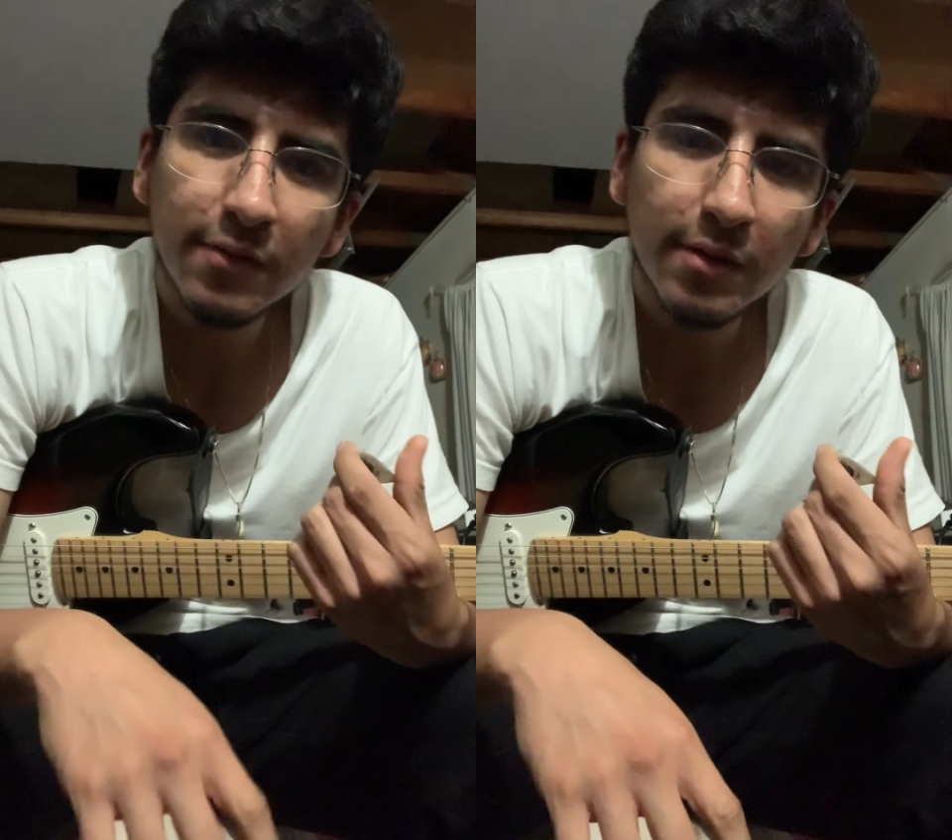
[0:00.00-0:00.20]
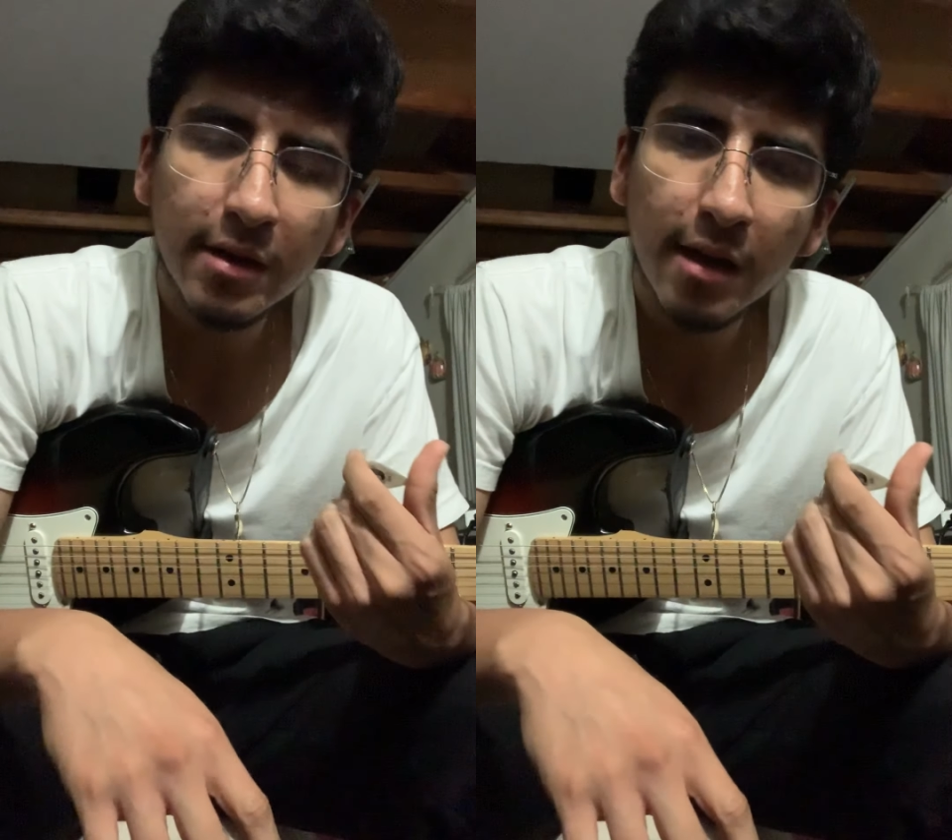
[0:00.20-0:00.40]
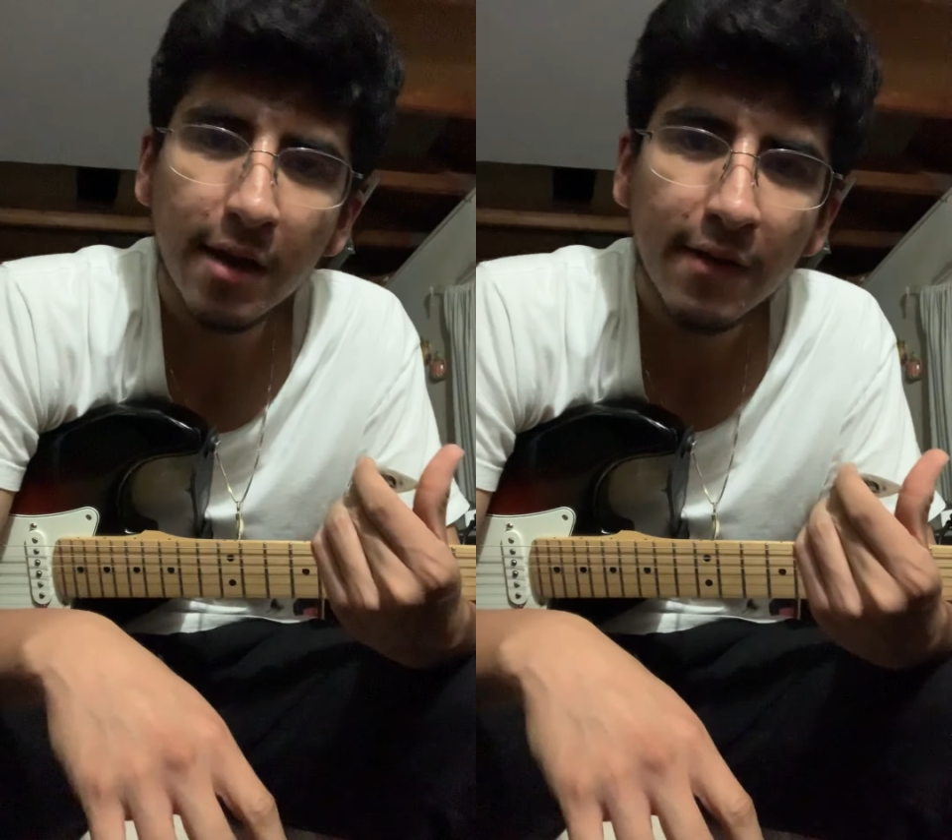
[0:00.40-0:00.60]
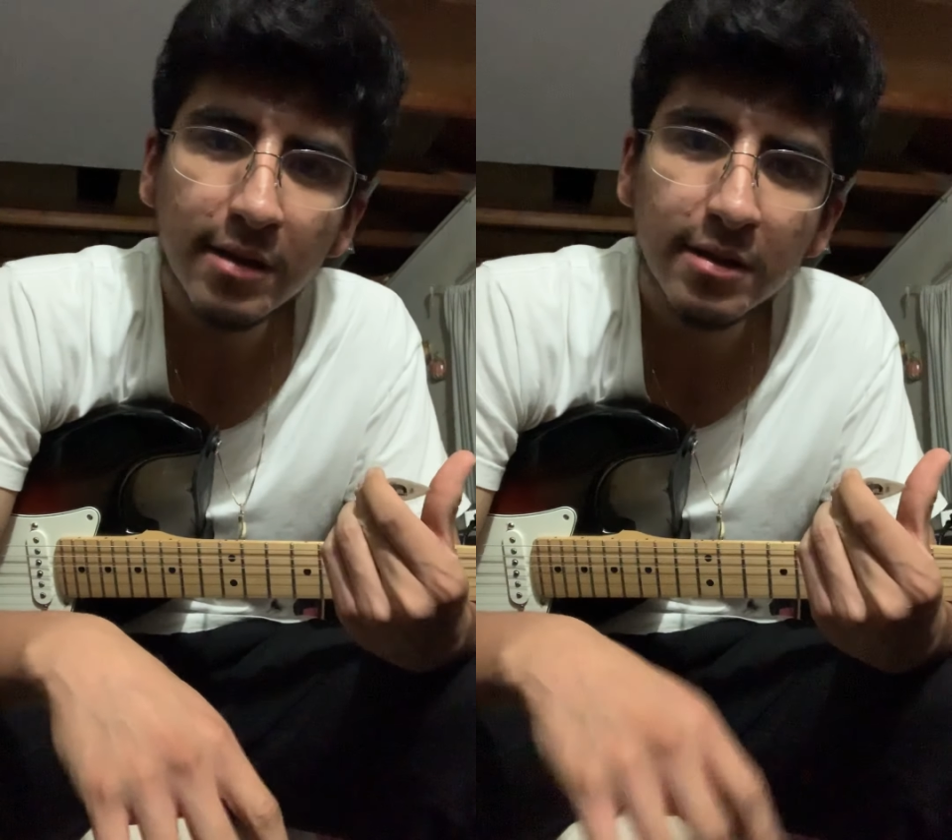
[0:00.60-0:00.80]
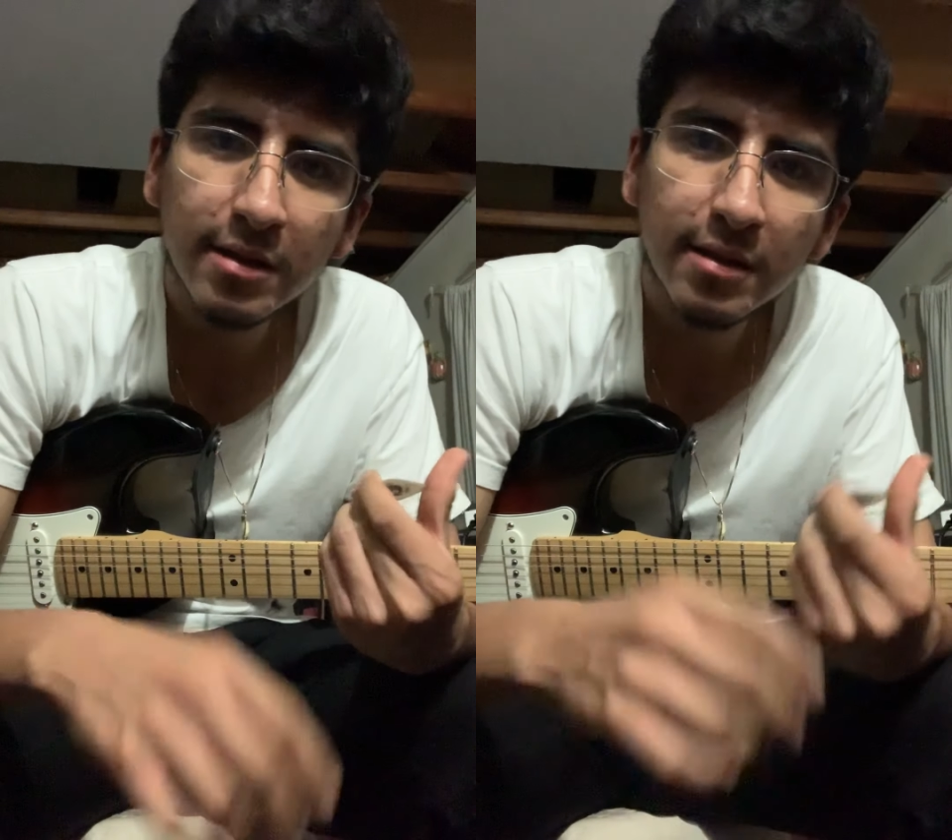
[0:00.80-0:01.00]
what life
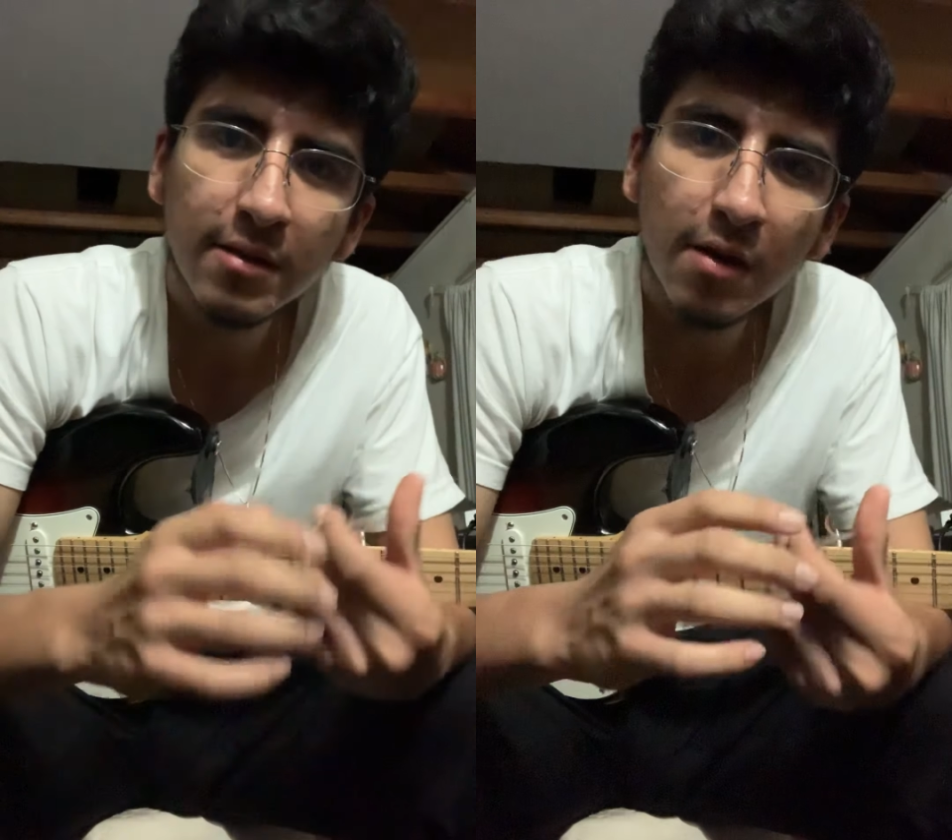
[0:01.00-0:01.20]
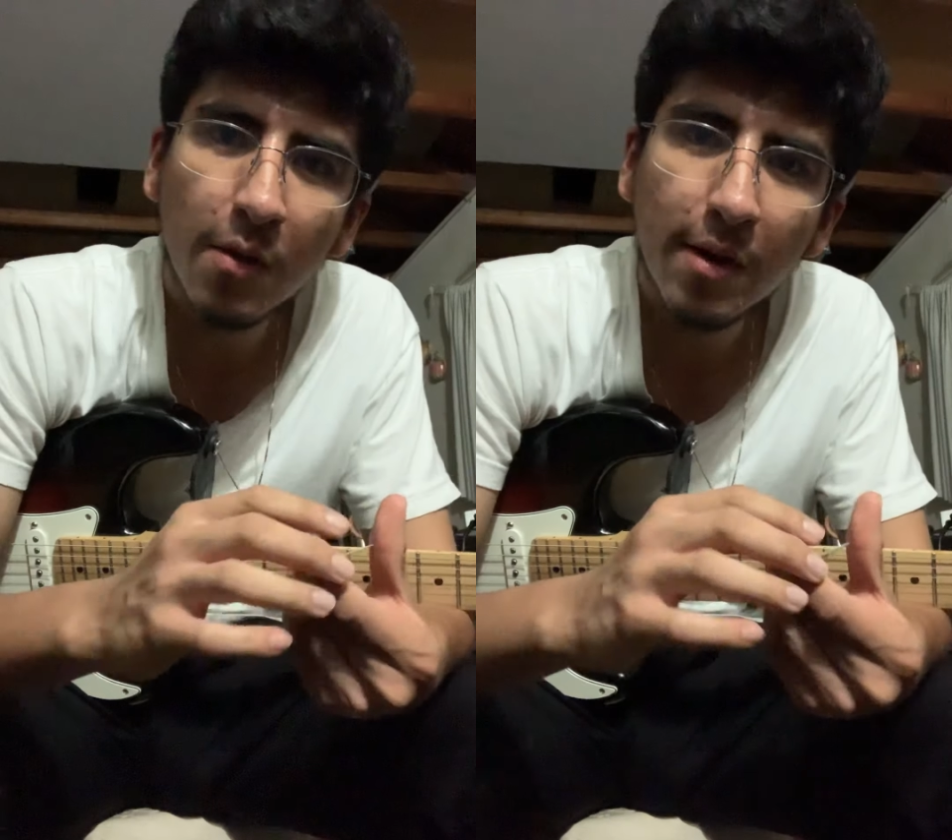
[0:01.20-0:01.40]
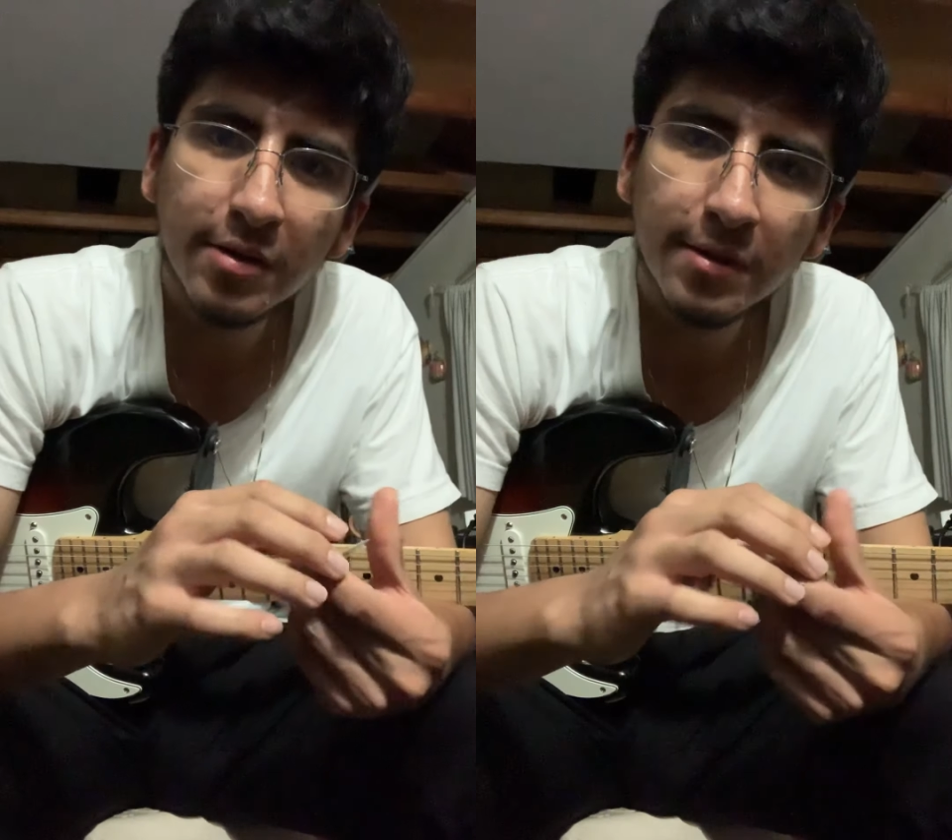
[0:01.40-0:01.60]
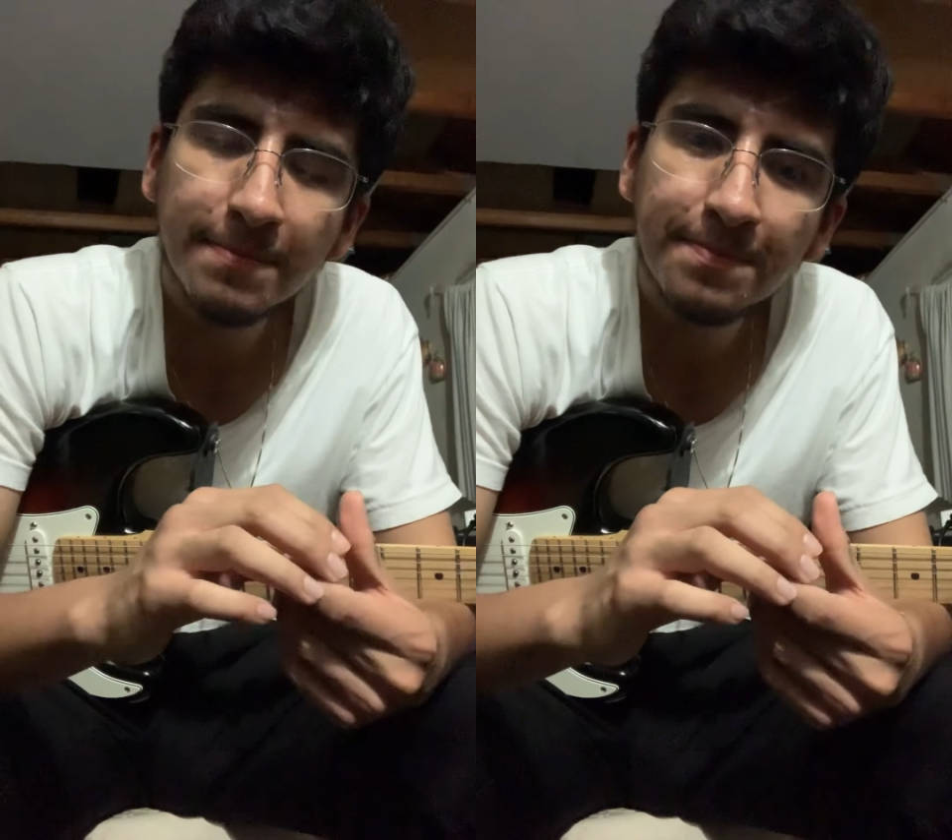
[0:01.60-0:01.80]
has to throw at you.